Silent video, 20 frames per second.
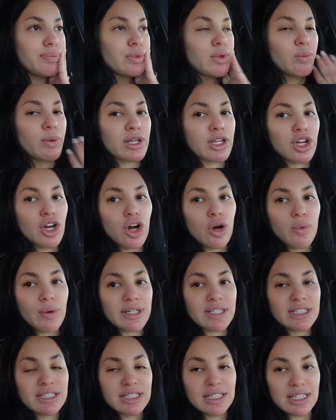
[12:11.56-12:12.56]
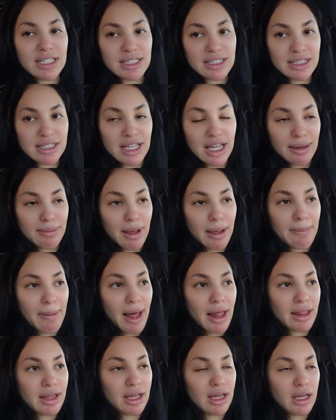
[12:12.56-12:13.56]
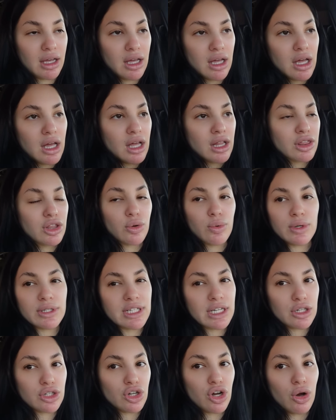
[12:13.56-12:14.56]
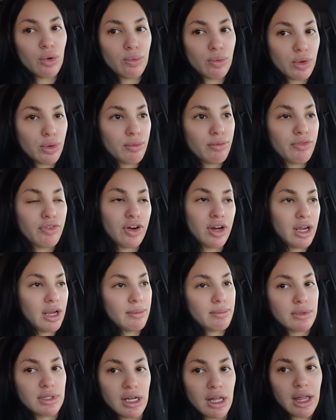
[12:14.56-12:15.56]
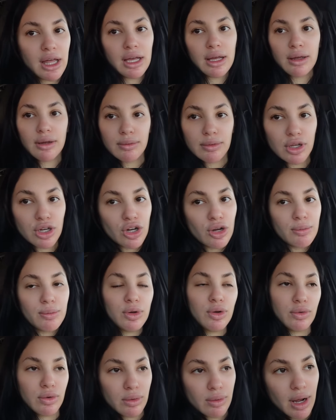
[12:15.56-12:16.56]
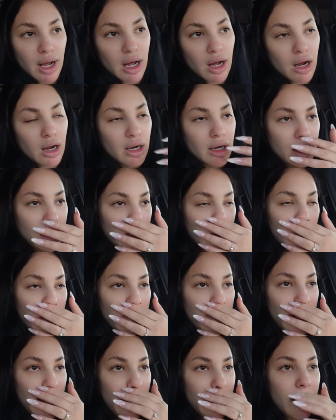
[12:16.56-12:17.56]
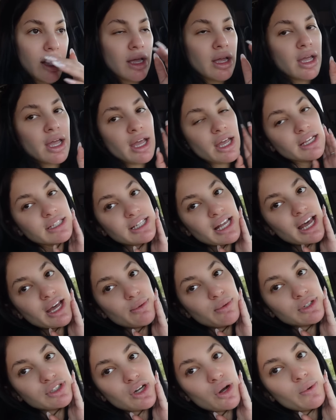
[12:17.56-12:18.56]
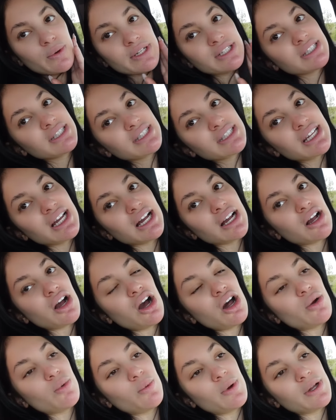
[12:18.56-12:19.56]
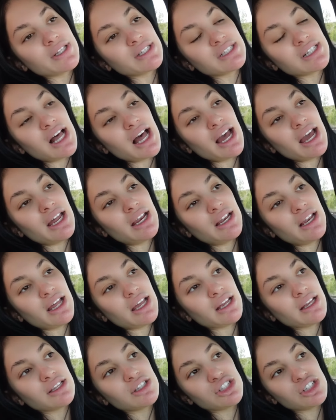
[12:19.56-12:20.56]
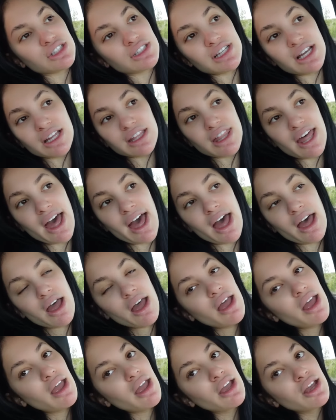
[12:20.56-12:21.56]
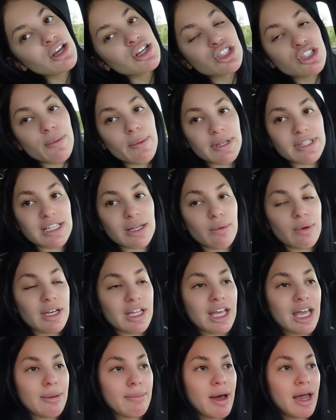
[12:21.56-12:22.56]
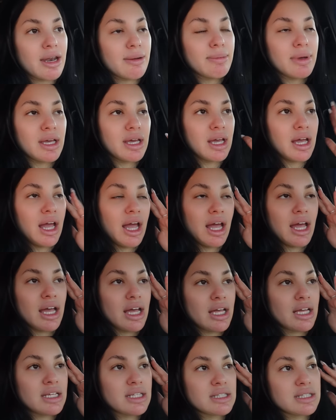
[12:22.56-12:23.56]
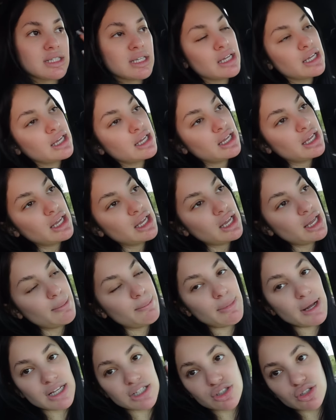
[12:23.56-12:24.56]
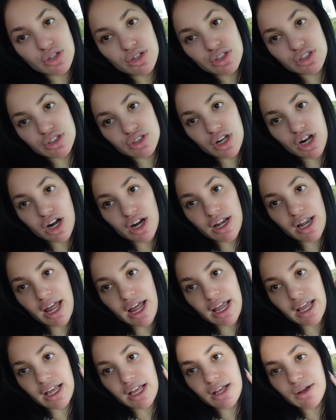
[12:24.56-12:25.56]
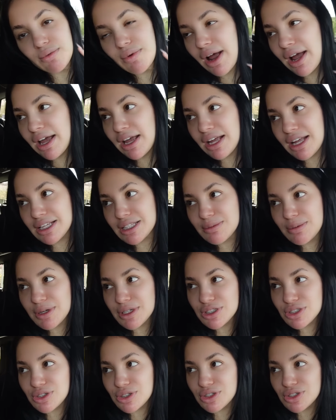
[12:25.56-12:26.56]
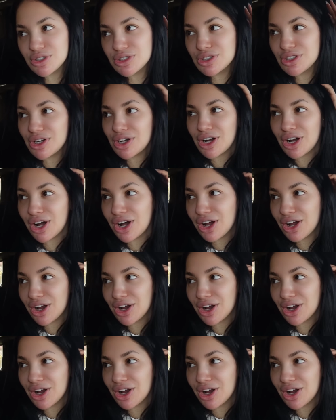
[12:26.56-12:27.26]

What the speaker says: when Yoro was in my belly, there was like no room for him to like, you know, move around and all that. His head was always stuck on one side, like just like that. So basically when he came out of me, his muscles are like, right? His muscles are...